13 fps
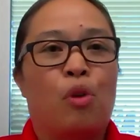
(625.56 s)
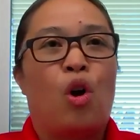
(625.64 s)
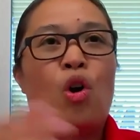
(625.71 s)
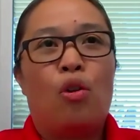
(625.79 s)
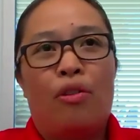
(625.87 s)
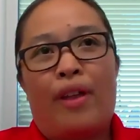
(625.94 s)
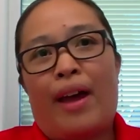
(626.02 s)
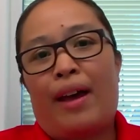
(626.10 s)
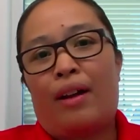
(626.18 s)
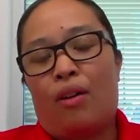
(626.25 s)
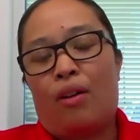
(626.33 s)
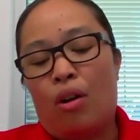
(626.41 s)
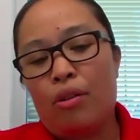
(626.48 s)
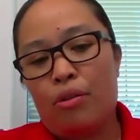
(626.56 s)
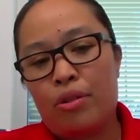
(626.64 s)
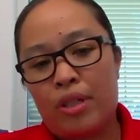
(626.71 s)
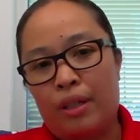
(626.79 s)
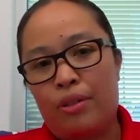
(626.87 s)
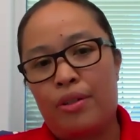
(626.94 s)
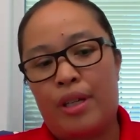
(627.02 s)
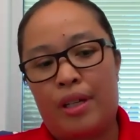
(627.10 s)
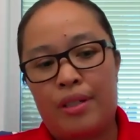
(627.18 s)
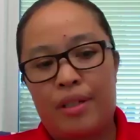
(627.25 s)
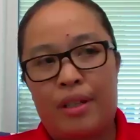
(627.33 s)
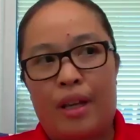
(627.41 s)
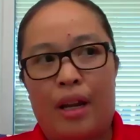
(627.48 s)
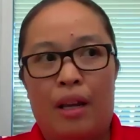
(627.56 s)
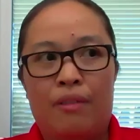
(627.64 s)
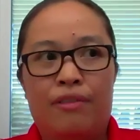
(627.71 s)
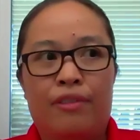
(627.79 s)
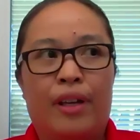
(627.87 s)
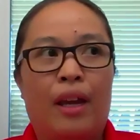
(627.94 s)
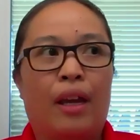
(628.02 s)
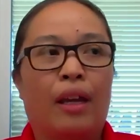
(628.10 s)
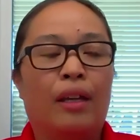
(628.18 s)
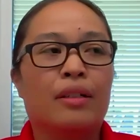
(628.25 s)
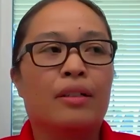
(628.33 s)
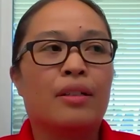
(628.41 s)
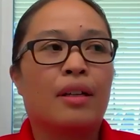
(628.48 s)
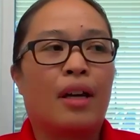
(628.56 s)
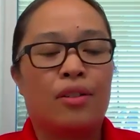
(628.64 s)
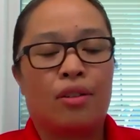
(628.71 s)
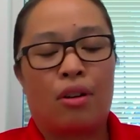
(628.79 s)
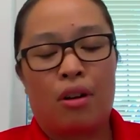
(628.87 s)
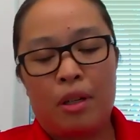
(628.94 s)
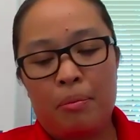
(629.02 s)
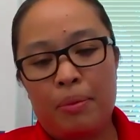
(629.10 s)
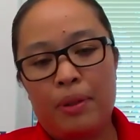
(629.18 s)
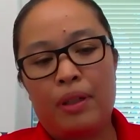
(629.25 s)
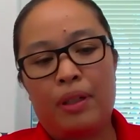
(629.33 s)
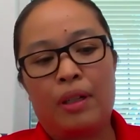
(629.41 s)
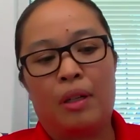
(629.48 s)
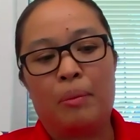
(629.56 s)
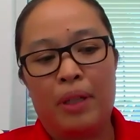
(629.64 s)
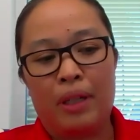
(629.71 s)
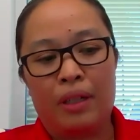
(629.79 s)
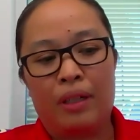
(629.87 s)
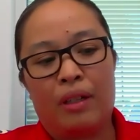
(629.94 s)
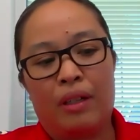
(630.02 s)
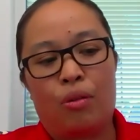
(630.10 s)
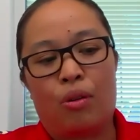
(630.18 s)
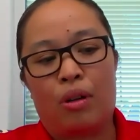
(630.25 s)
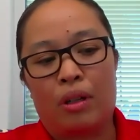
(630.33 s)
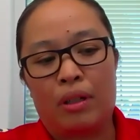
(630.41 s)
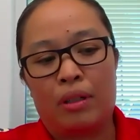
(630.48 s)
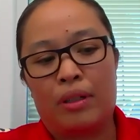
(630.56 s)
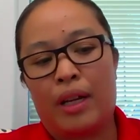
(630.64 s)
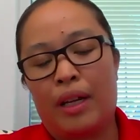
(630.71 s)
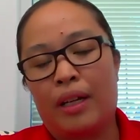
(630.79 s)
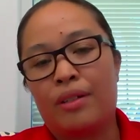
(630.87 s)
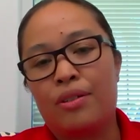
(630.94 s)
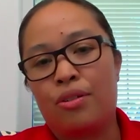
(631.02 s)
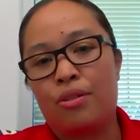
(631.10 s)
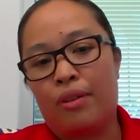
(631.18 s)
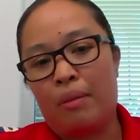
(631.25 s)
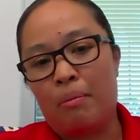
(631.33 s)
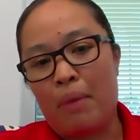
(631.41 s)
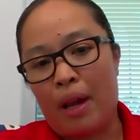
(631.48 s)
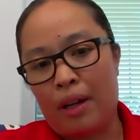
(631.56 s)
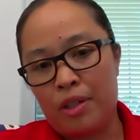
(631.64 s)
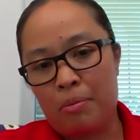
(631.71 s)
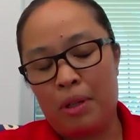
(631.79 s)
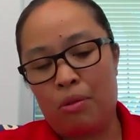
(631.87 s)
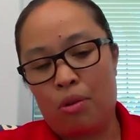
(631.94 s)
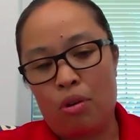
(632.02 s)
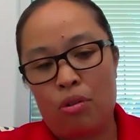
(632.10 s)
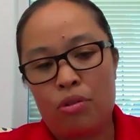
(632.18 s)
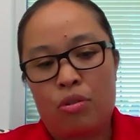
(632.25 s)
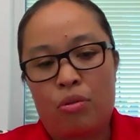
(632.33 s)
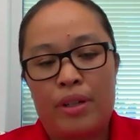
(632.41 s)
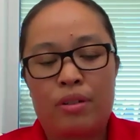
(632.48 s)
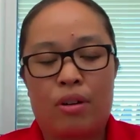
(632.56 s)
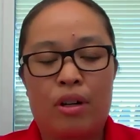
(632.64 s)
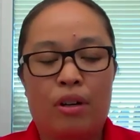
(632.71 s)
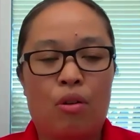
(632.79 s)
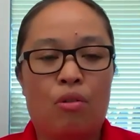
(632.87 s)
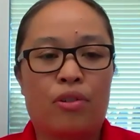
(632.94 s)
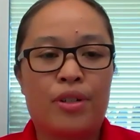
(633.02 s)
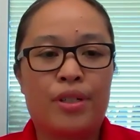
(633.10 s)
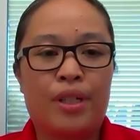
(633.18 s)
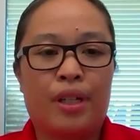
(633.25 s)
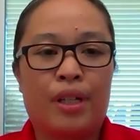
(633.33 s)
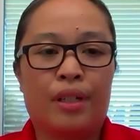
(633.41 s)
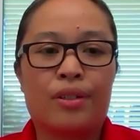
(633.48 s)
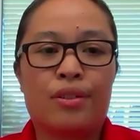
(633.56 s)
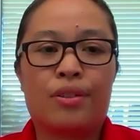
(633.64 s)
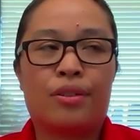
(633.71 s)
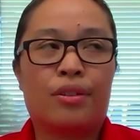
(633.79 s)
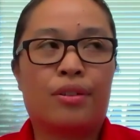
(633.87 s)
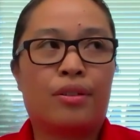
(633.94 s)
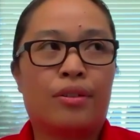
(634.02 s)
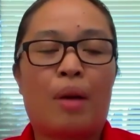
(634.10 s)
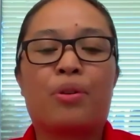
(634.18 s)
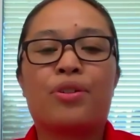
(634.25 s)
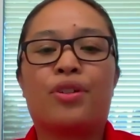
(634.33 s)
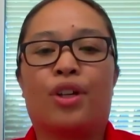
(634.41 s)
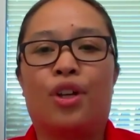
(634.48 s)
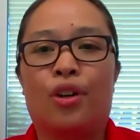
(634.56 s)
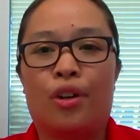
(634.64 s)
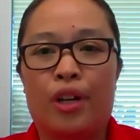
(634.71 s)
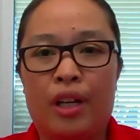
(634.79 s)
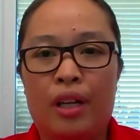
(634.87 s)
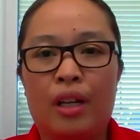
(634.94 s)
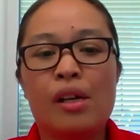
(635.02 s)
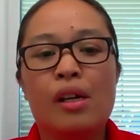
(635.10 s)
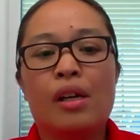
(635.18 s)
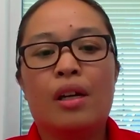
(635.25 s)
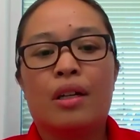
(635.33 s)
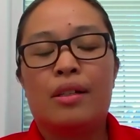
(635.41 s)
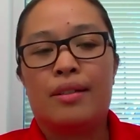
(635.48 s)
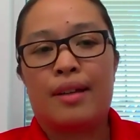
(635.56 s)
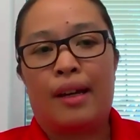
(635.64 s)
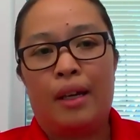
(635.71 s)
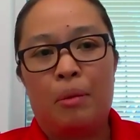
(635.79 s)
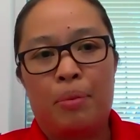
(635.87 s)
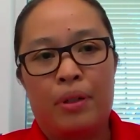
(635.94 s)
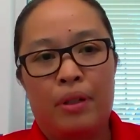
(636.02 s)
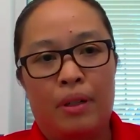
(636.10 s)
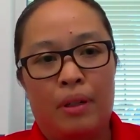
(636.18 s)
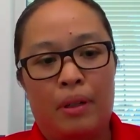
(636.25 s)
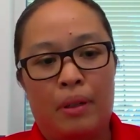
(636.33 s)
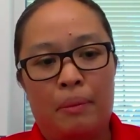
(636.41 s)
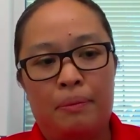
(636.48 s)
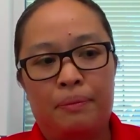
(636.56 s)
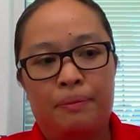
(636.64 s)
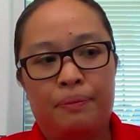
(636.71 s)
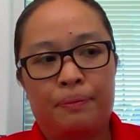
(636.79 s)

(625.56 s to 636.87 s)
all that all those skill sets that i've gained i started becoming or getting into the management role so i started overseeing cybersecurity type um,